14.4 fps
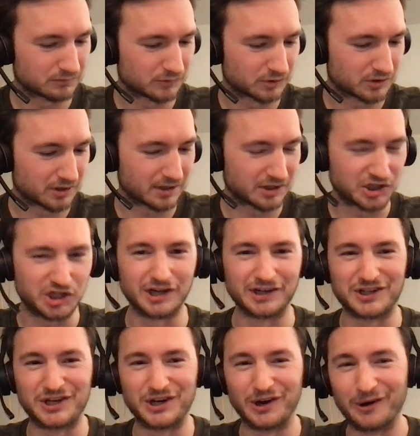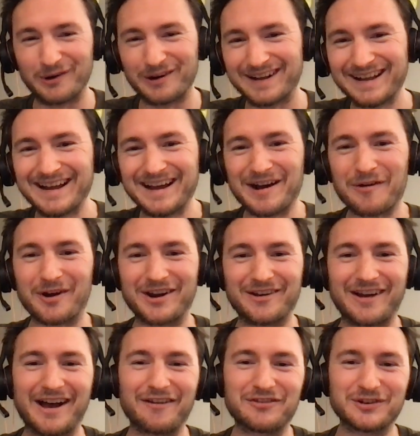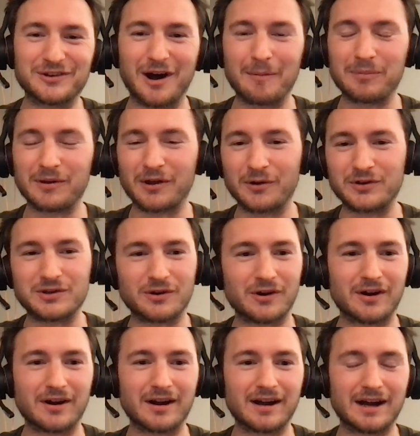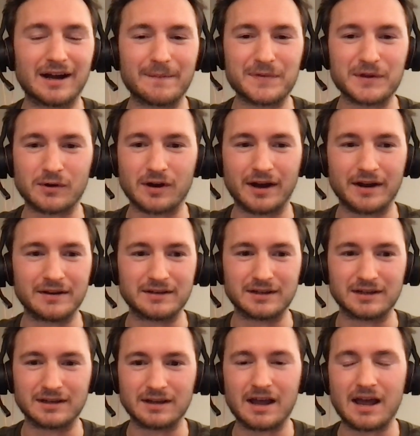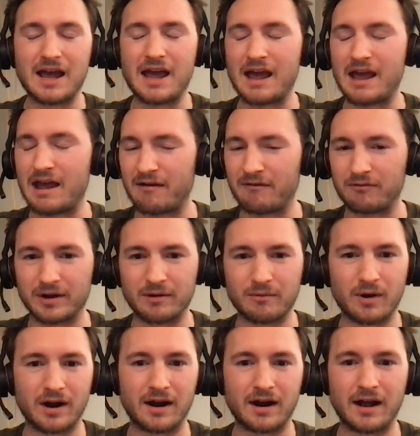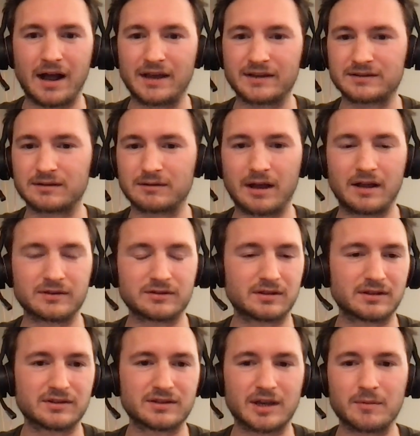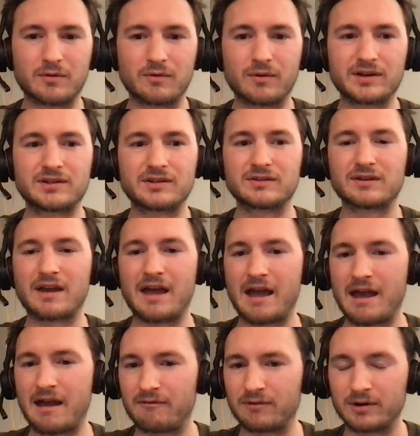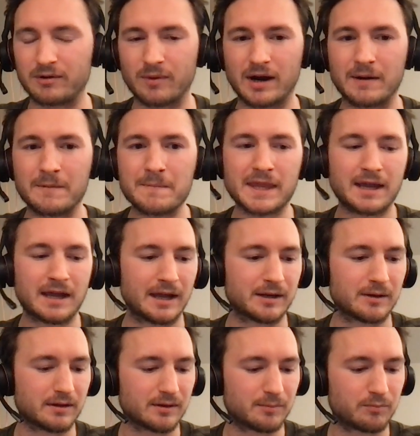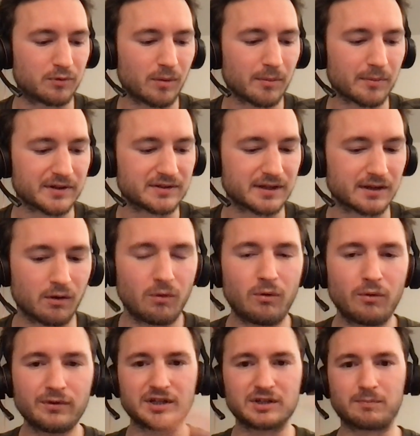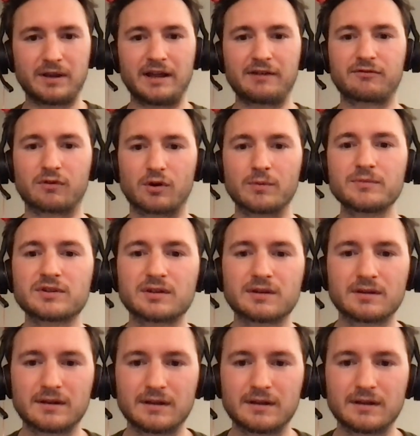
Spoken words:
say, shit show where you have to upload your ID everywhere, answer the same questions everywhere. And the problem is that all these platforms,